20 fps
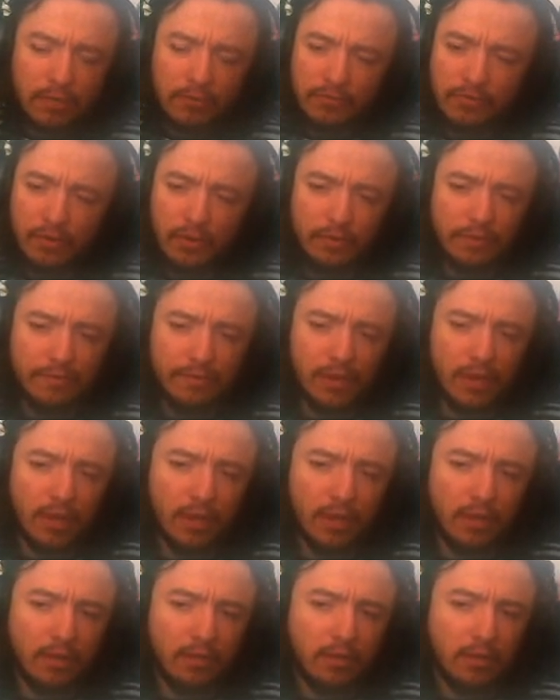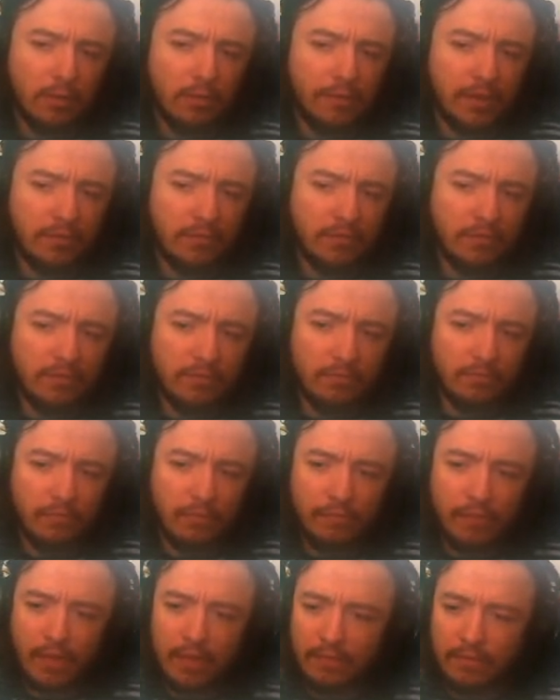I just noticed that. Or is that just
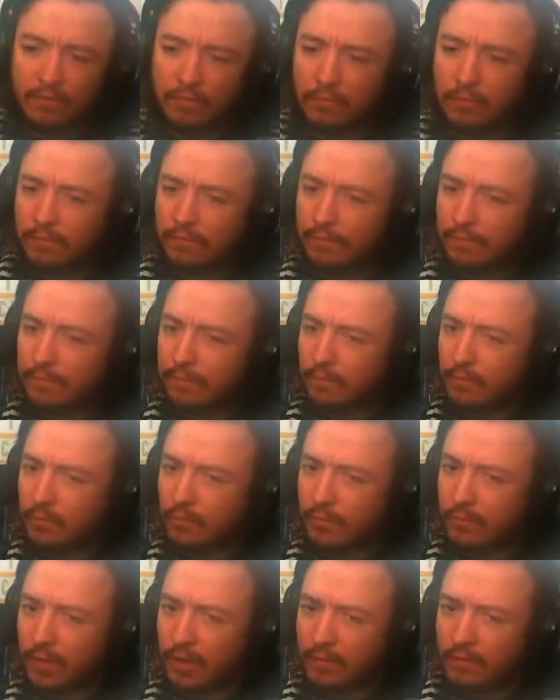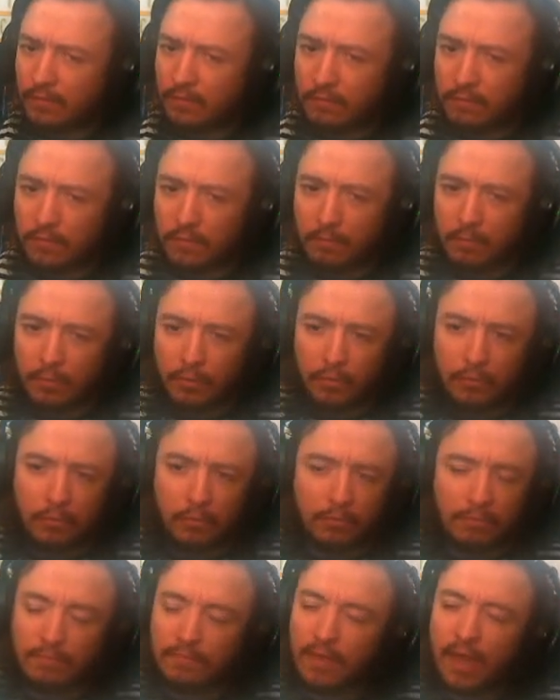reflective of the blue?
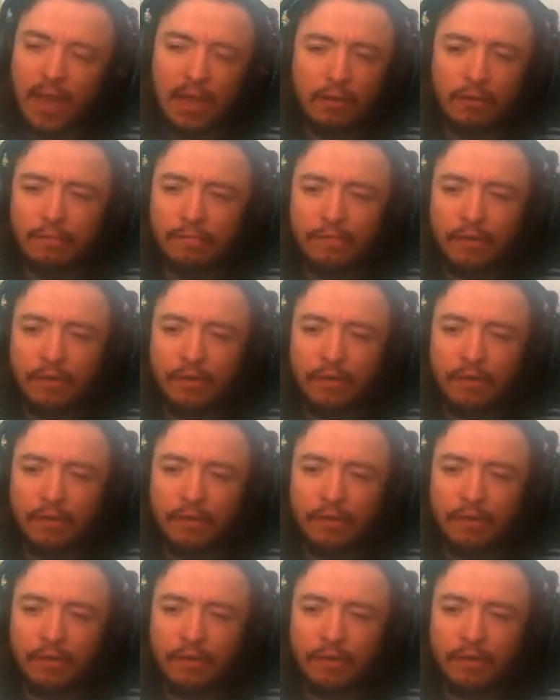I